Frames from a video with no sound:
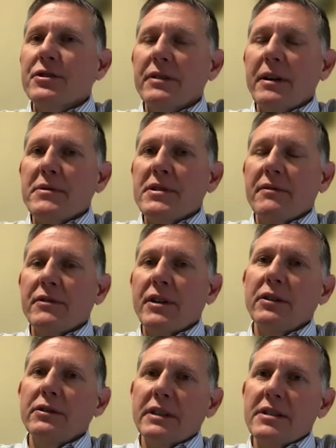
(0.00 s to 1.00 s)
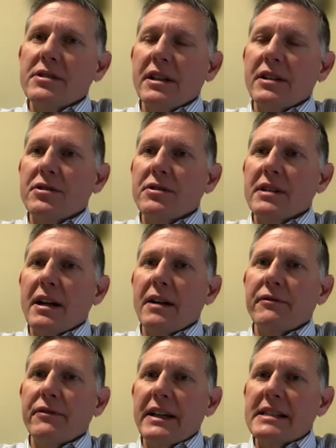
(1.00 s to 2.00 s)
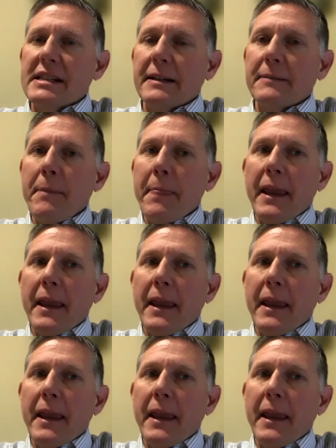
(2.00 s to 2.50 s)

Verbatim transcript: your representative know these are the issues that I'm facing.